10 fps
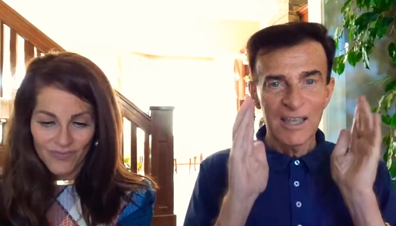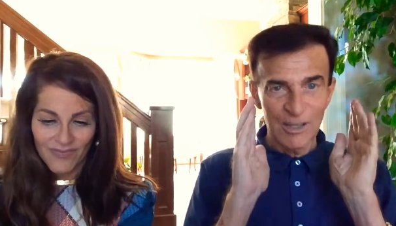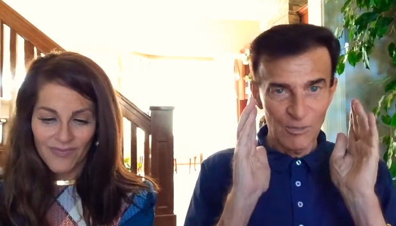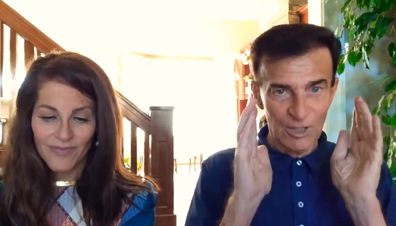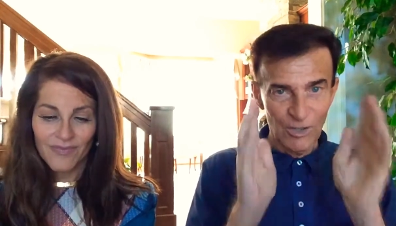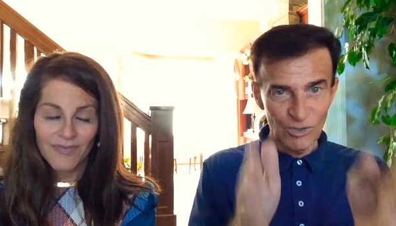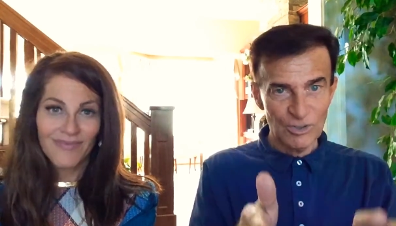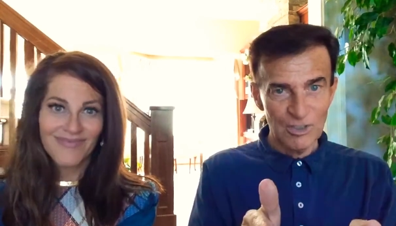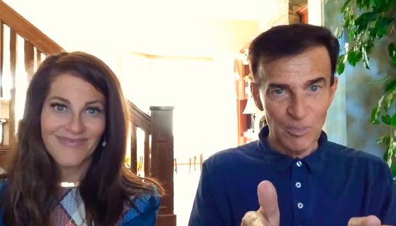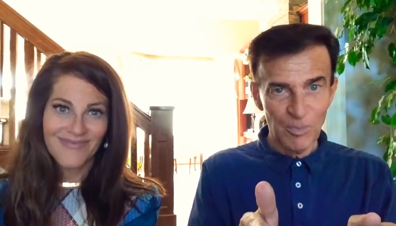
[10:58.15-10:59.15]
Speaker 1: And when it goes
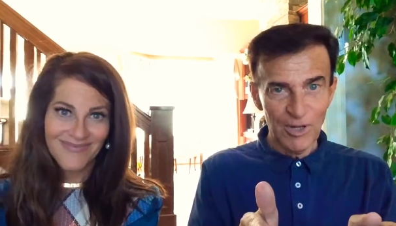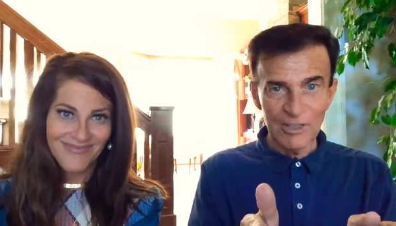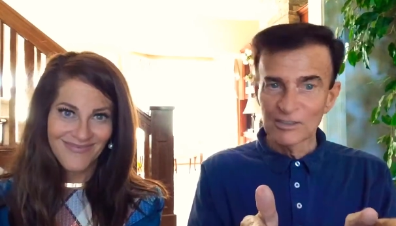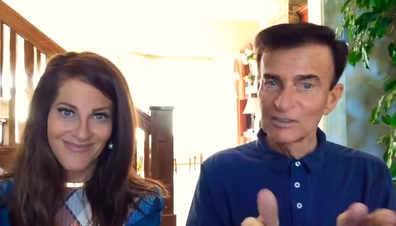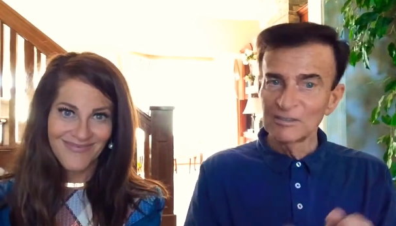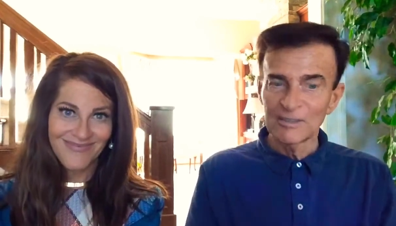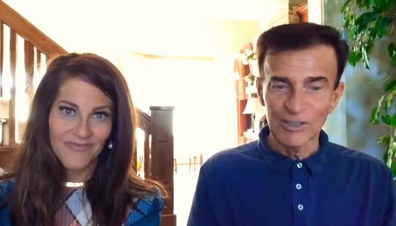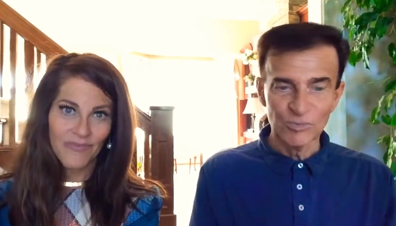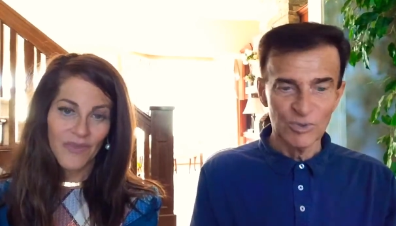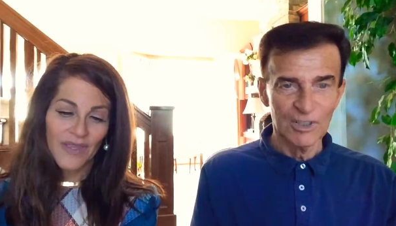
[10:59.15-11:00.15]
into praising,
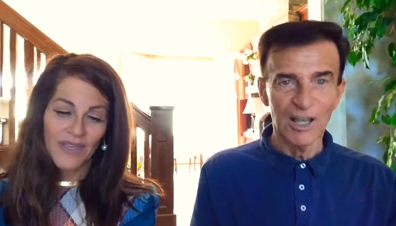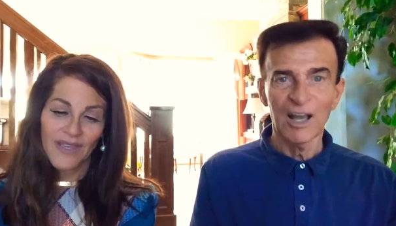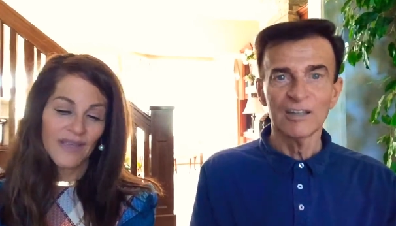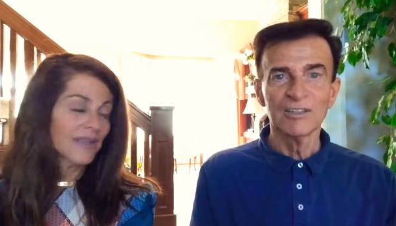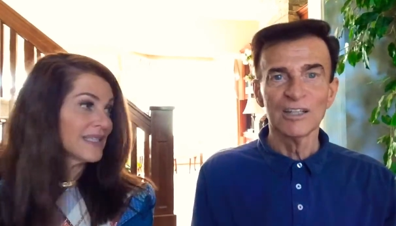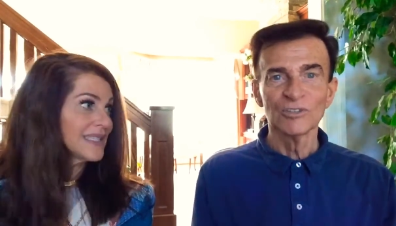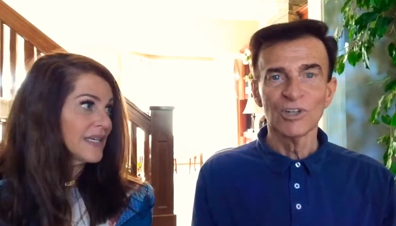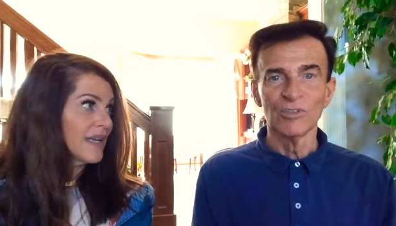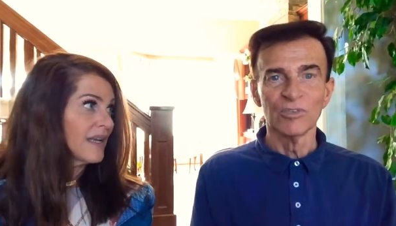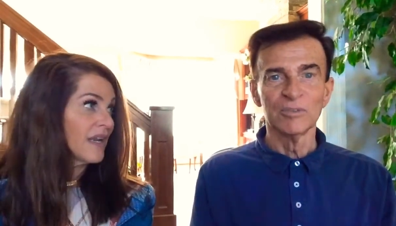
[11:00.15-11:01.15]
that's when God takes
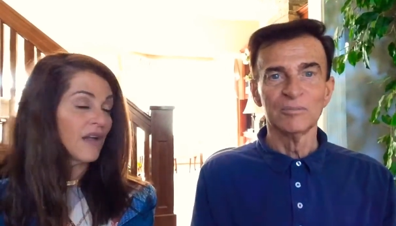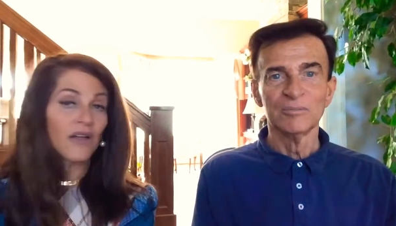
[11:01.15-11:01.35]
over. And it